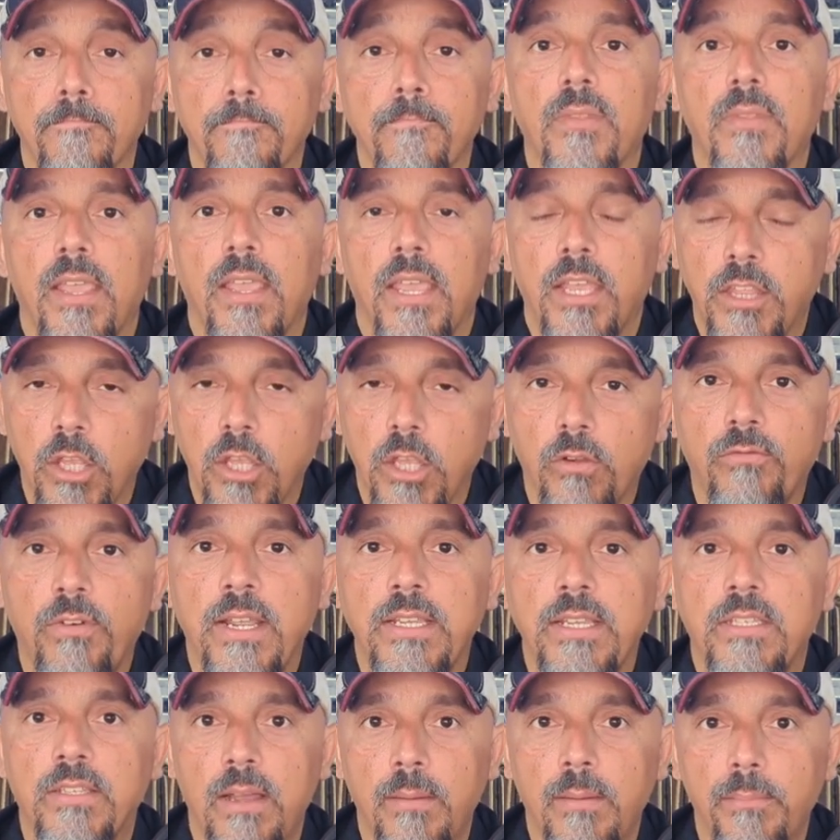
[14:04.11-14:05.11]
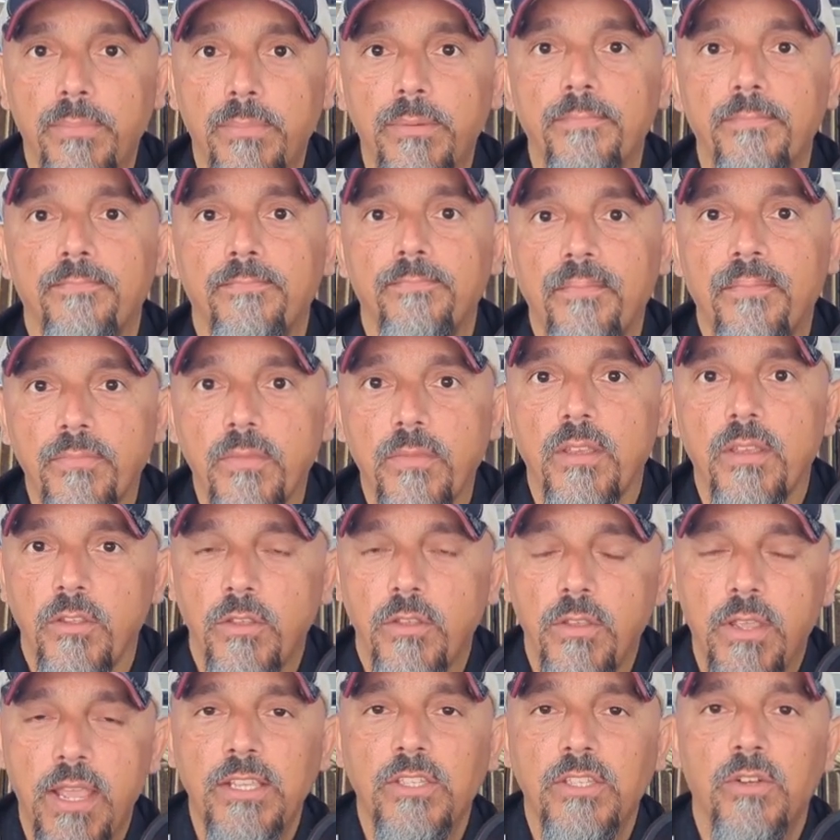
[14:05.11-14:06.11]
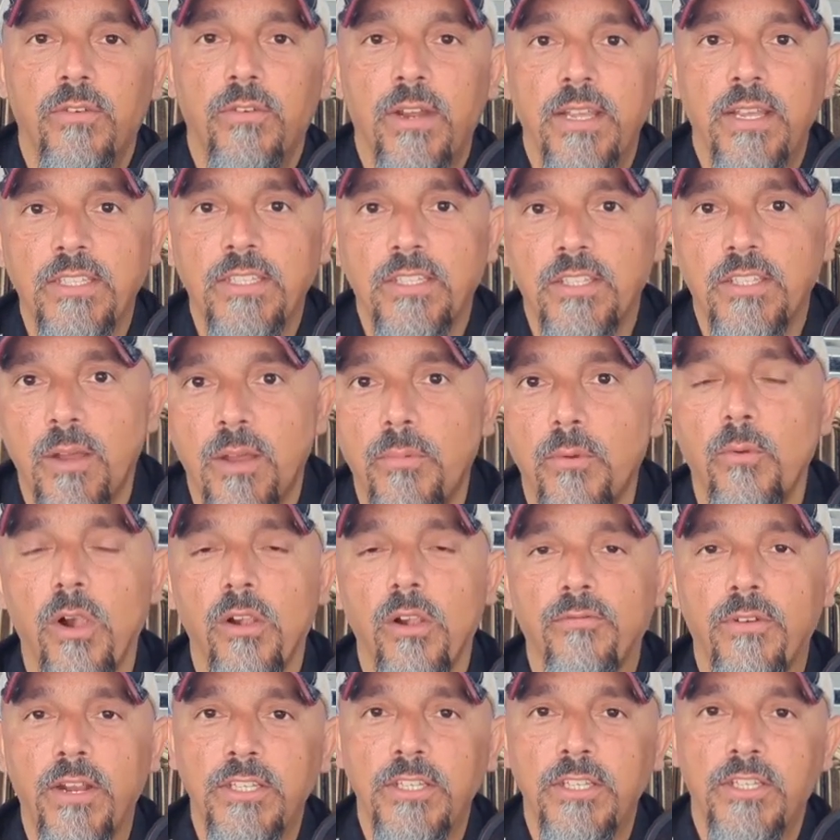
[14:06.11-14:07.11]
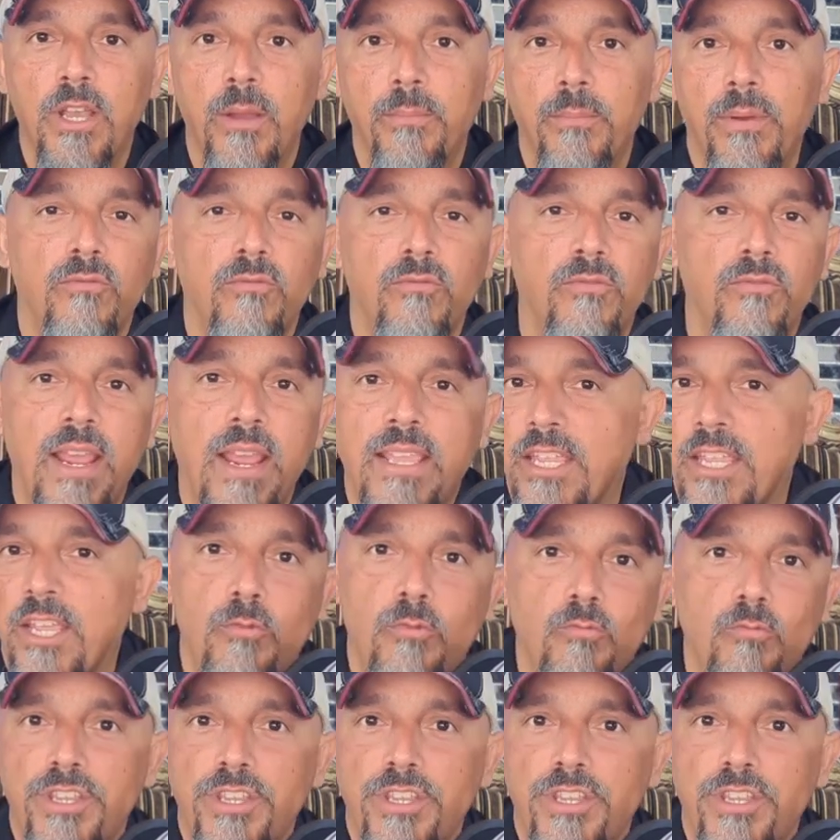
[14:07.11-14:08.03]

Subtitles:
And they'll rise up. You guys will rise up. We'll rise up. I'm right there with you.